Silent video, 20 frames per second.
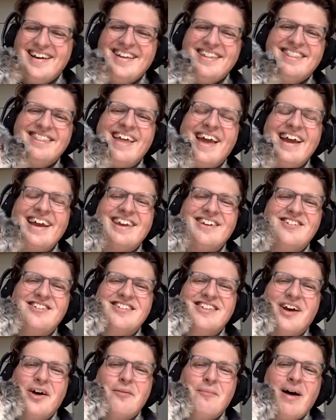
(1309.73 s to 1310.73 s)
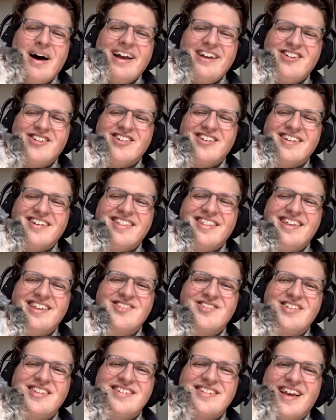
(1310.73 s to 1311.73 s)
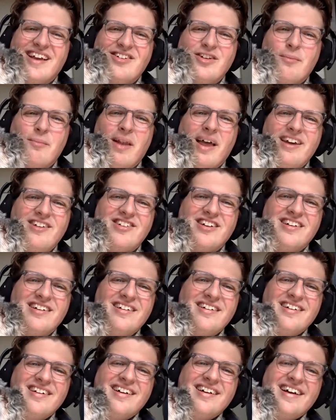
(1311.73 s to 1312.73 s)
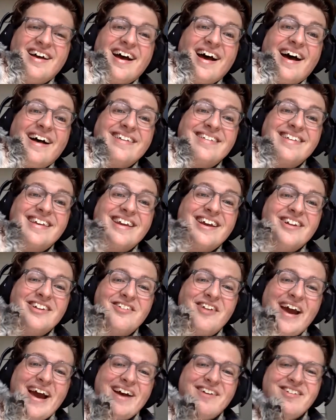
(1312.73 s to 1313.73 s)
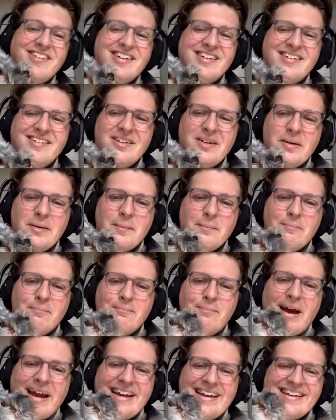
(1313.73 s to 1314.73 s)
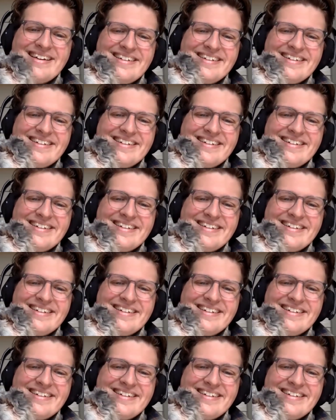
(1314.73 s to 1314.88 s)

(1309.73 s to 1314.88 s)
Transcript: Thank you so much. This was such a pleasure. I'll see y'all around. Bye.